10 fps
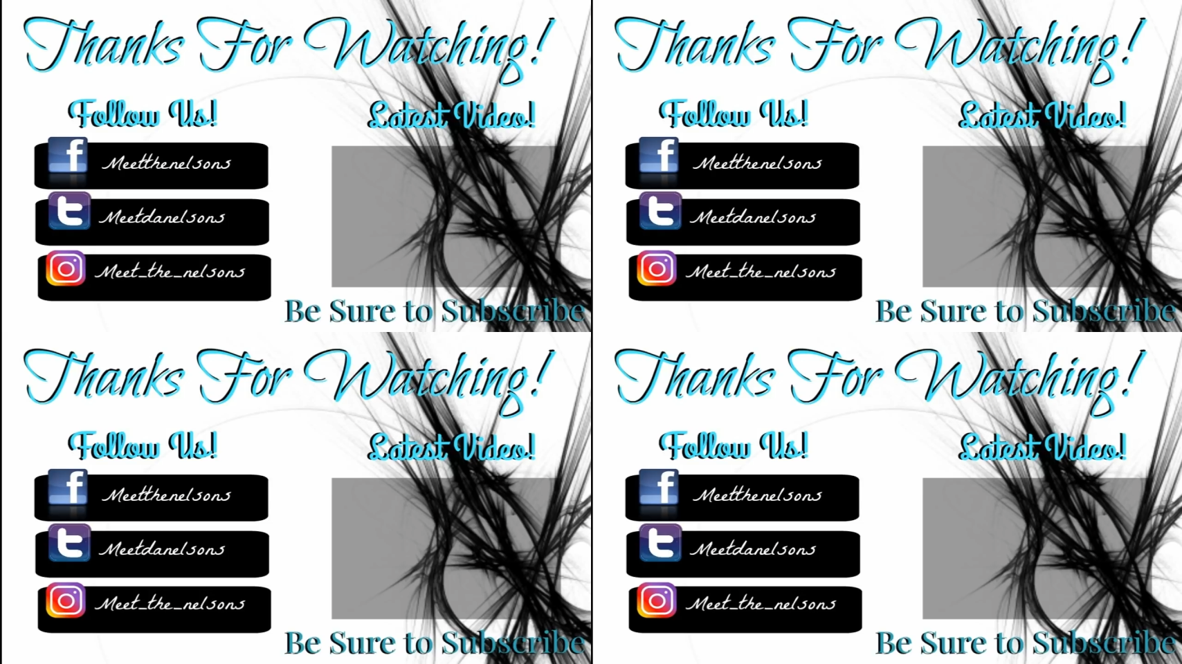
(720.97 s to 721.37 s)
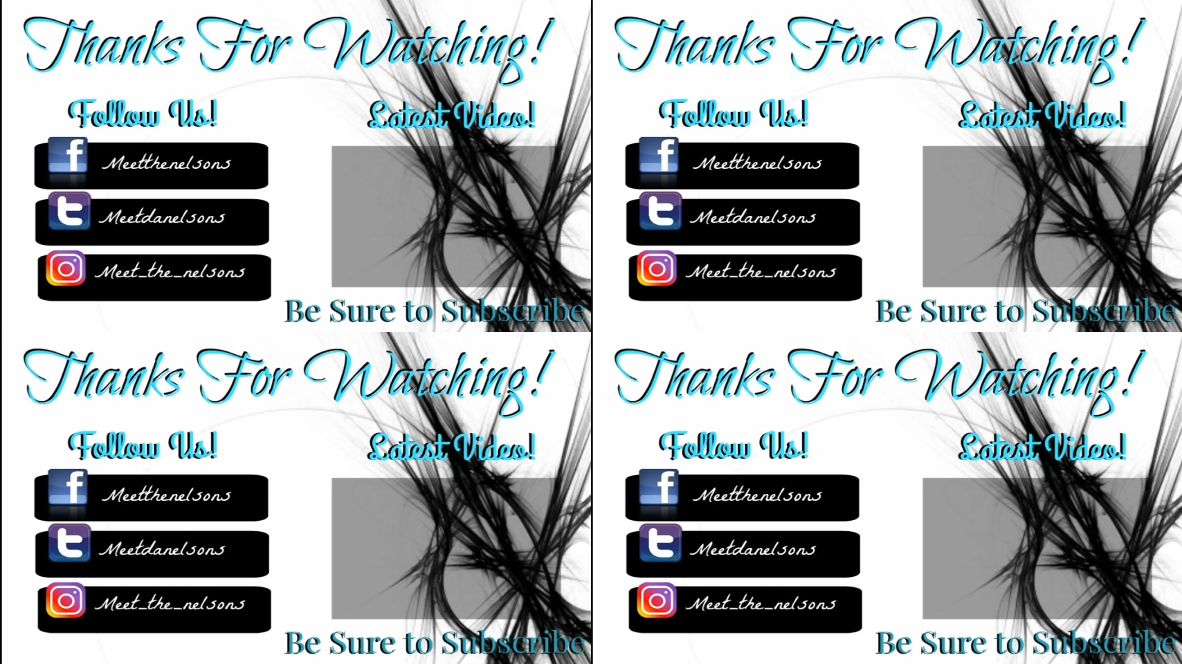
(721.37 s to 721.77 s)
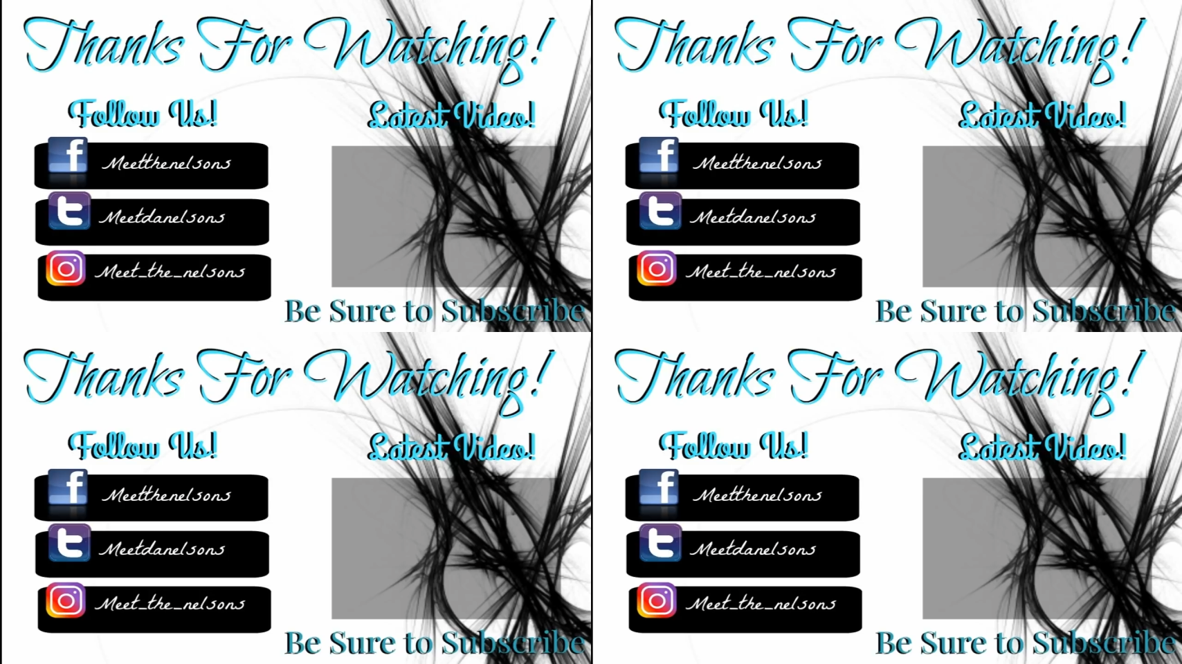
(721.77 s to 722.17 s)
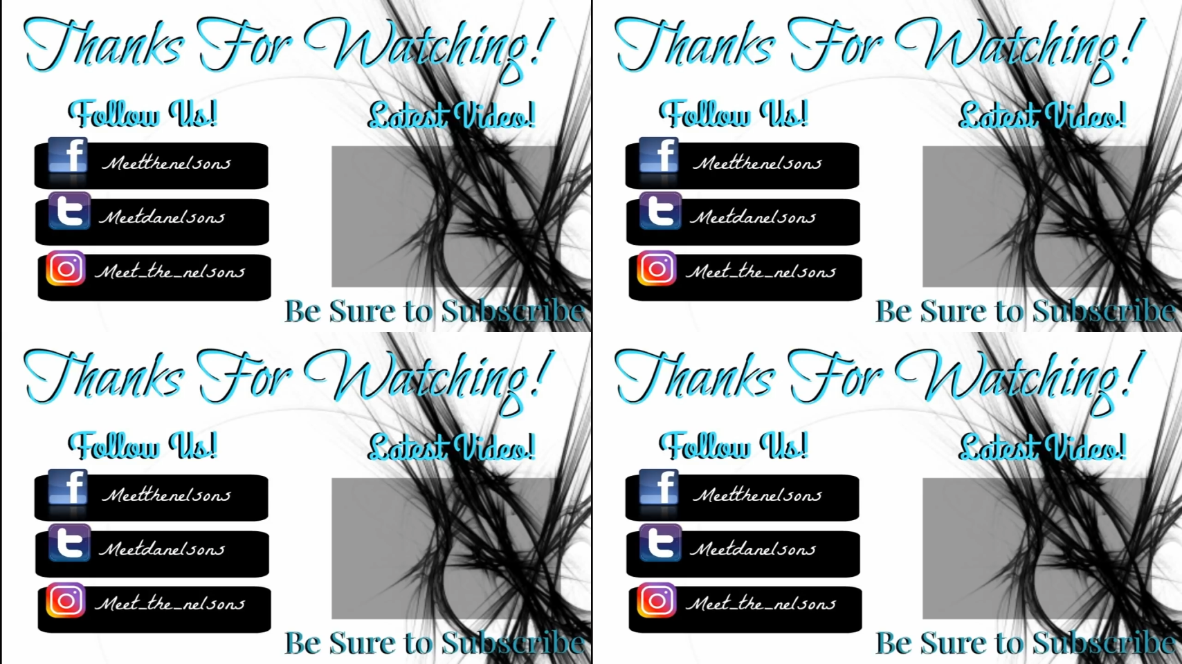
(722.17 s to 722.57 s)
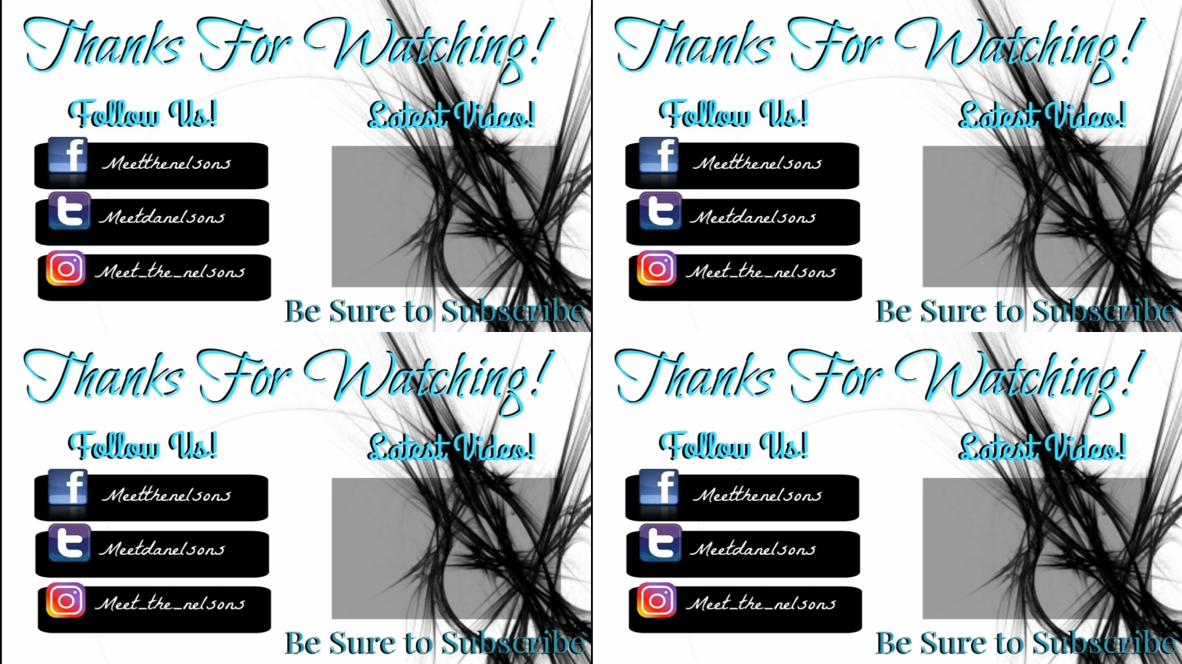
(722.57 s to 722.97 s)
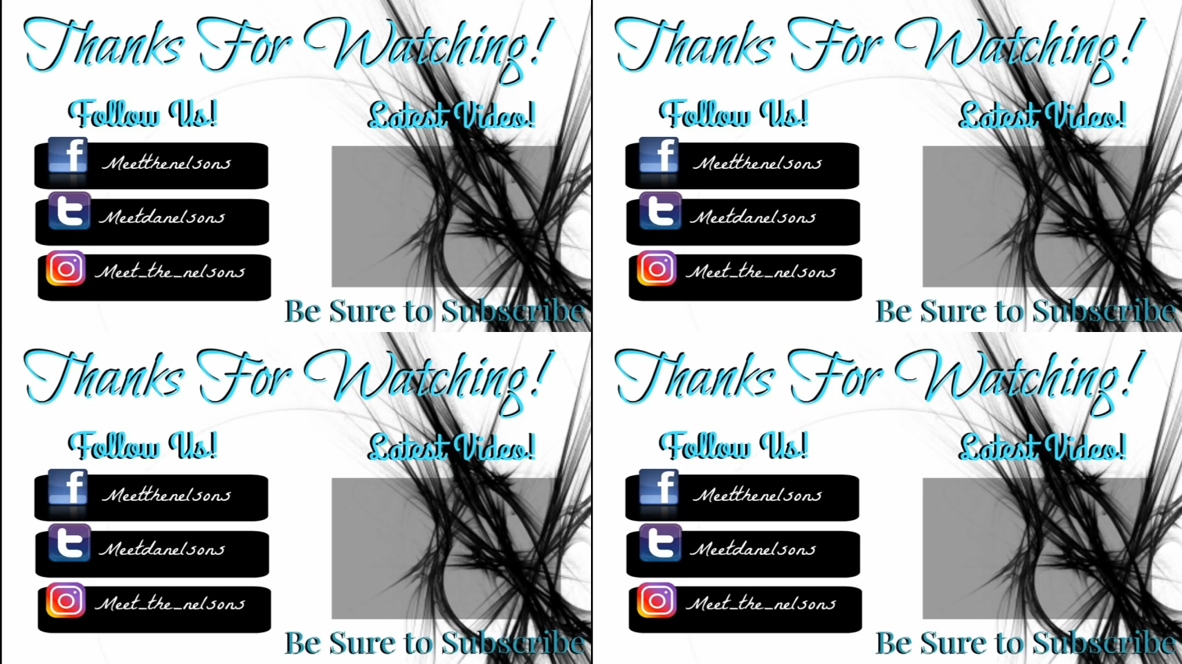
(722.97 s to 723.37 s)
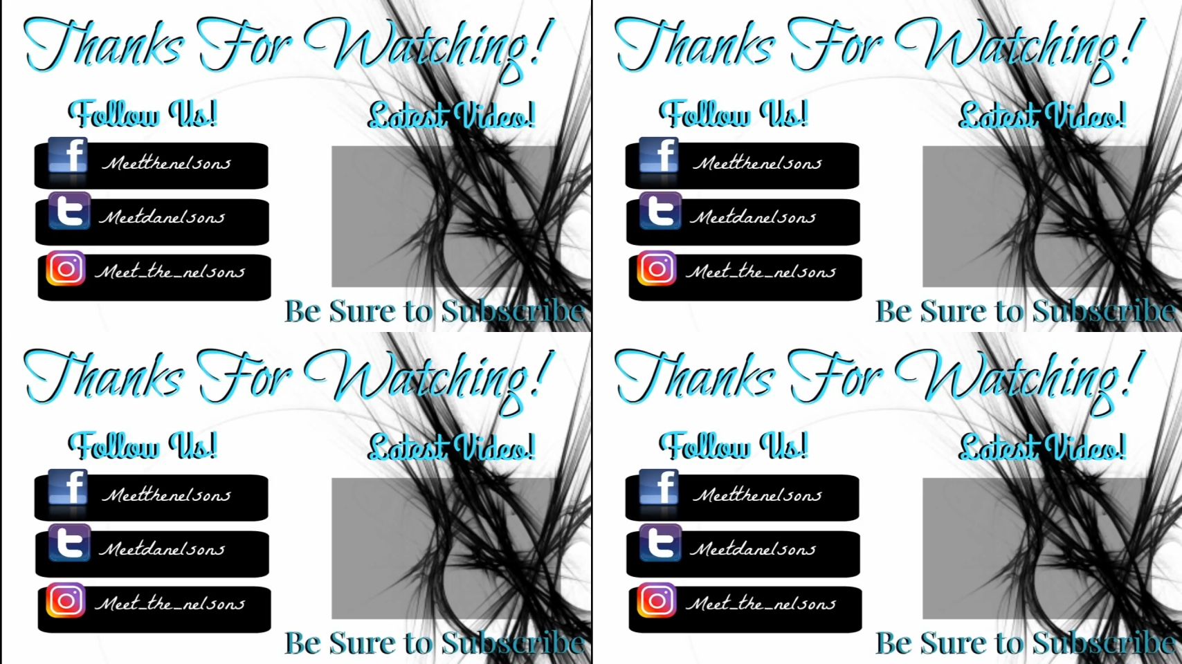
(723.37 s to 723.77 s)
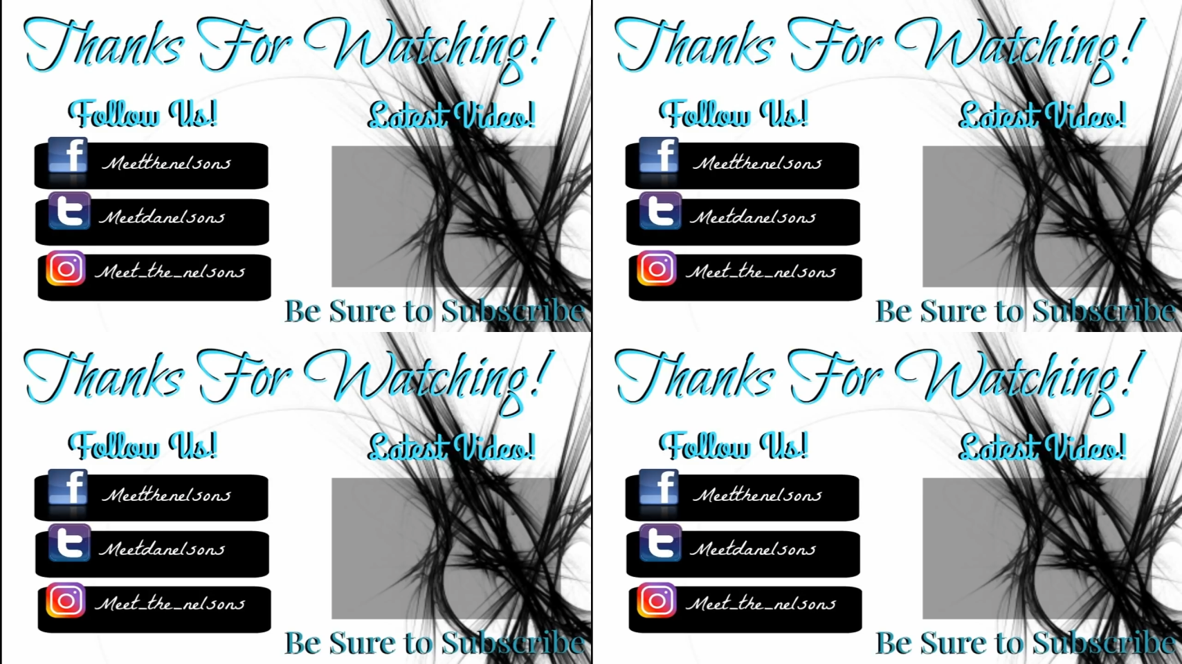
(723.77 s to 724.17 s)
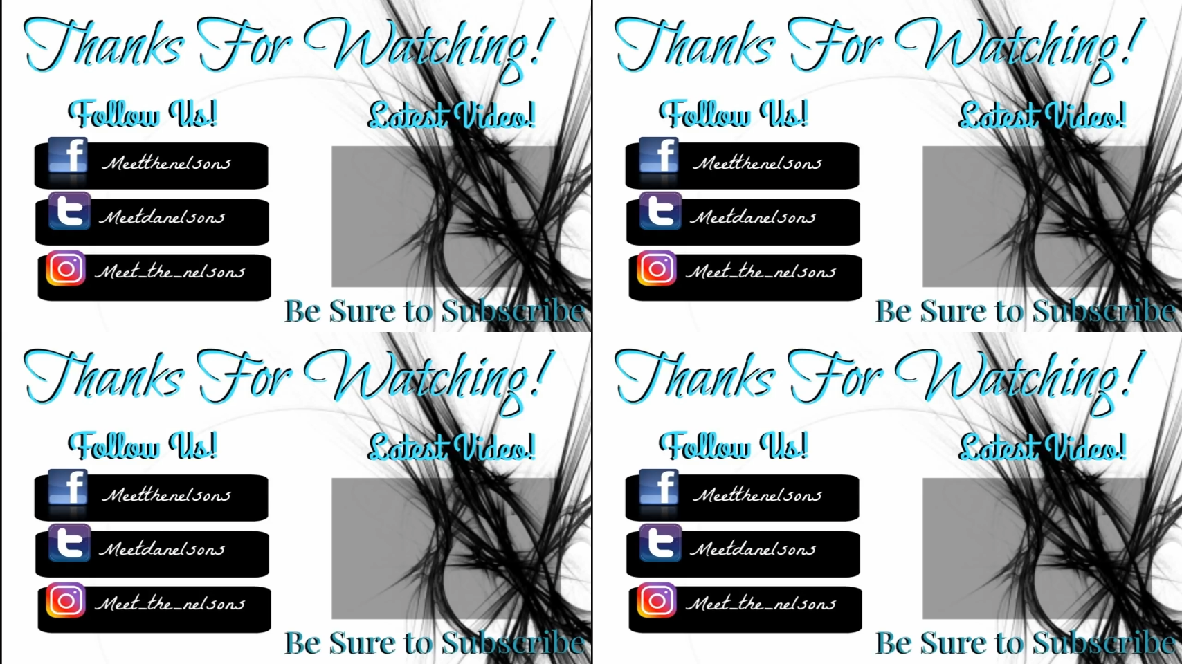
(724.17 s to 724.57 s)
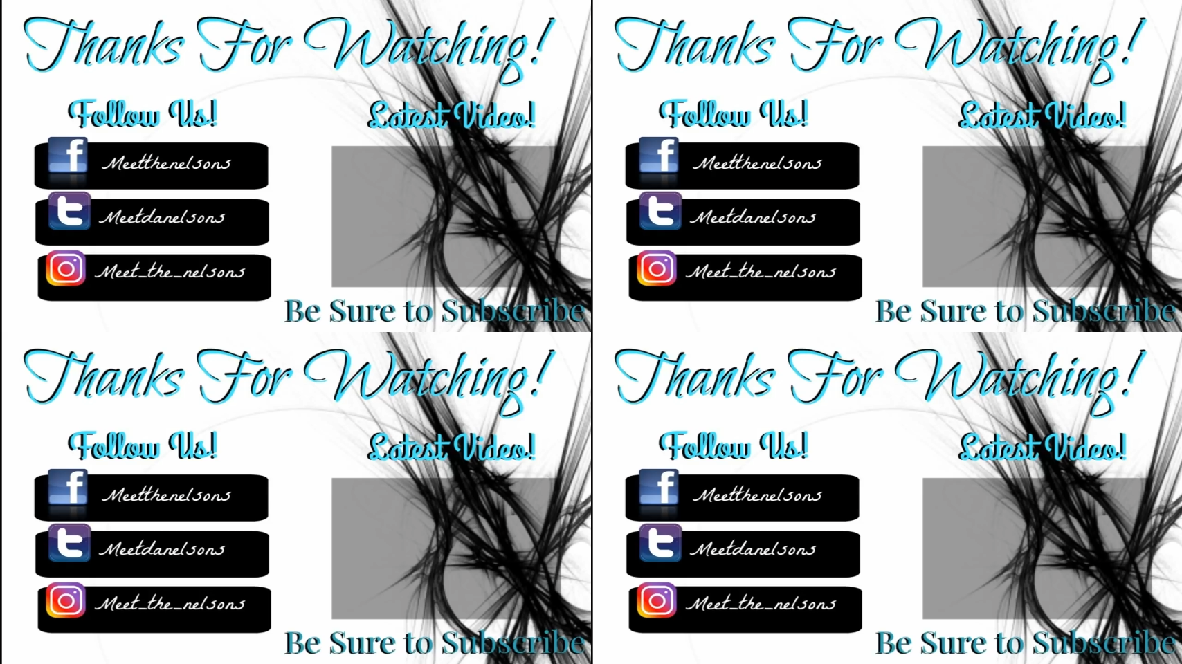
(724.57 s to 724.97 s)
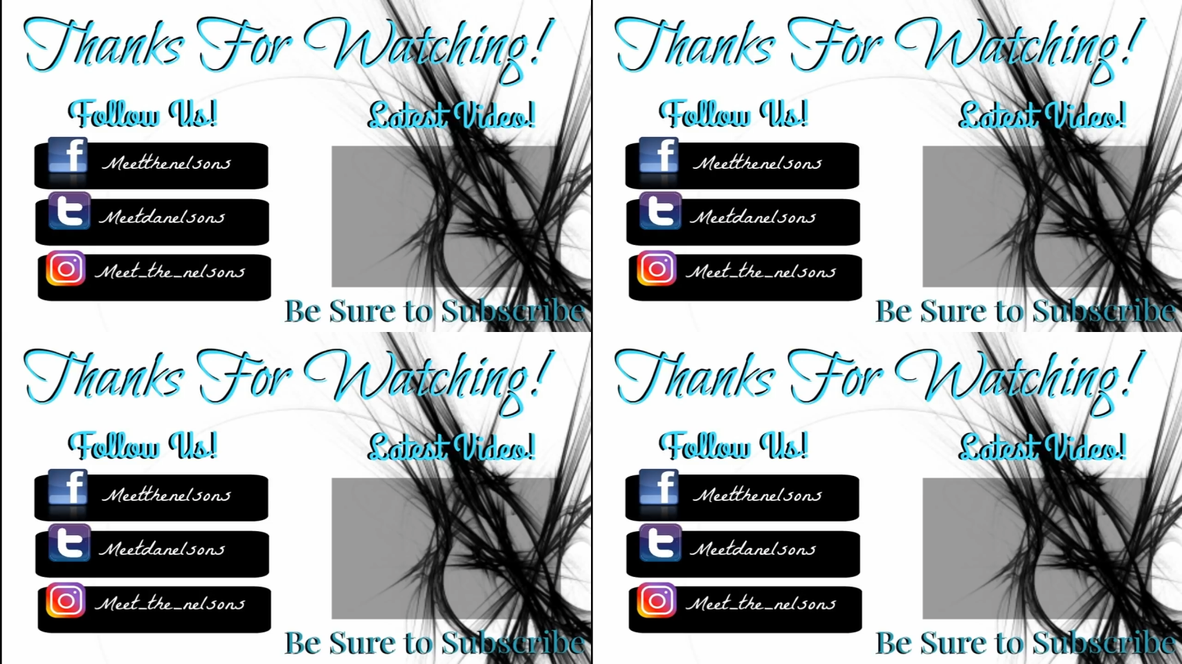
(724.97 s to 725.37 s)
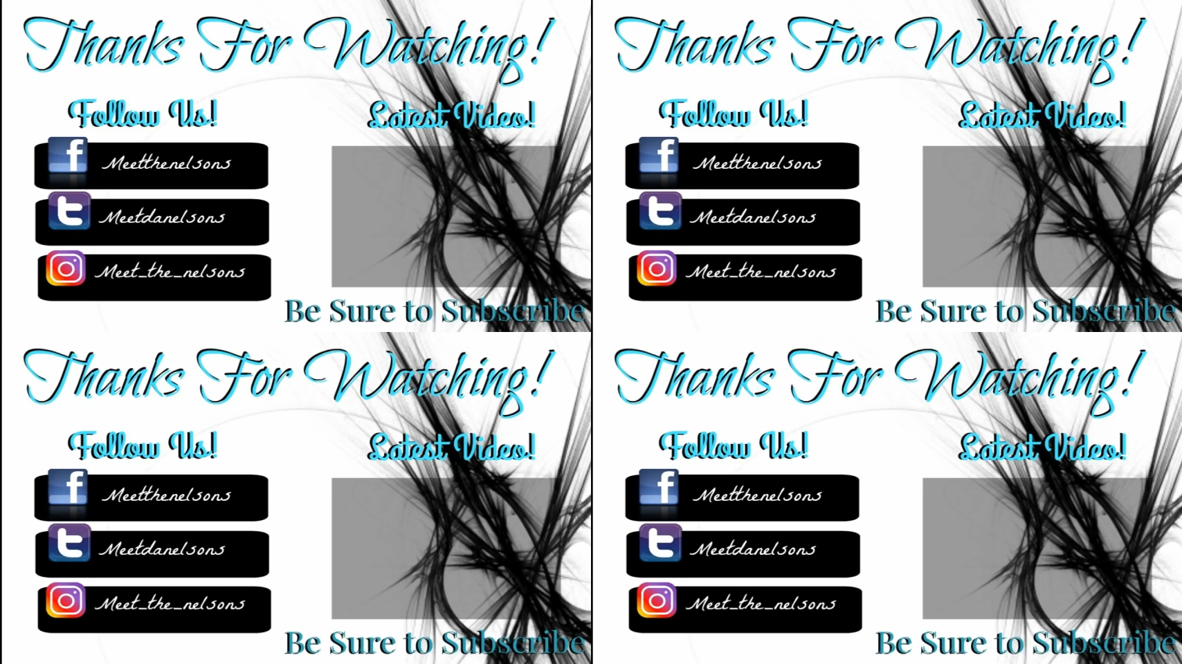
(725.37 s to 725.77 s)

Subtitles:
No face is visible, so there are no lips to read.